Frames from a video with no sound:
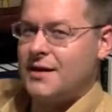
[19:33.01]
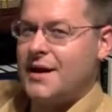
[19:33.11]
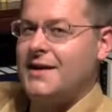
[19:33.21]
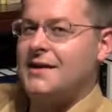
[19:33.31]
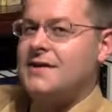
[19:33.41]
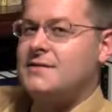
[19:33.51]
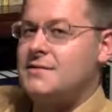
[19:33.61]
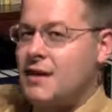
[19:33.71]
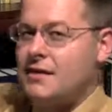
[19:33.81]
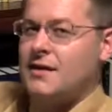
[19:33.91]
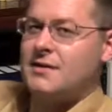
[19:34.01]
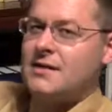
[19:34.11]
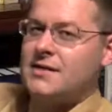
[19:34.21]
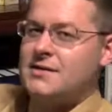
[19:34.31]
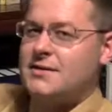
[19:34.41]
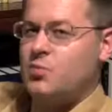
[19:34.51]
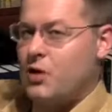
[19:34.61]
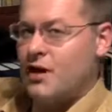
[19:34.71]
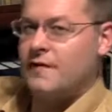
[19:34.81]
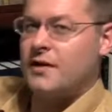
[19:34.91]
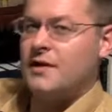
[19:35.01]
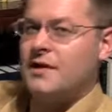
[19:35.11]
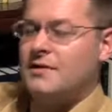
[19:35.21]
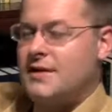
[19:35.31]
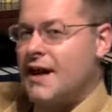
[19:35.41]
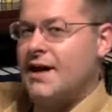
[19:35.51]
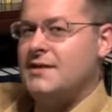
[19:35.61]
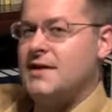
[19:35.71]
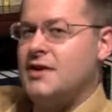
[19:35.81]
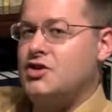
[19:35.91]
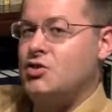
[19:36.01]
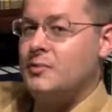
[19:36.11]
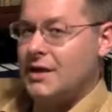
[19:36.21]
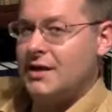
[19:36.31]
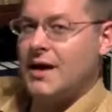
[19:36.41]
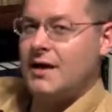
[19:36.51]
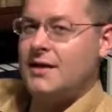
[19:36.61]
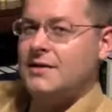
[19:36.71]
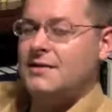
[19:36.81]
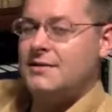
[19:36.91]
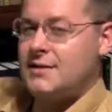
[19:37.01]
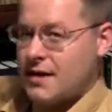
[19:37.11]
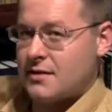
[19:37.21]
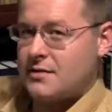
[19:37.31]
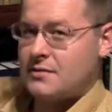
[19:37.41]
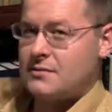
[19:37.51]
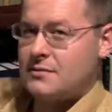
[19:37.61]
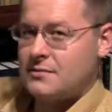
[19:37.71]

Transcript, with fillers: and he does nothing as his prophet dies a humiliating death.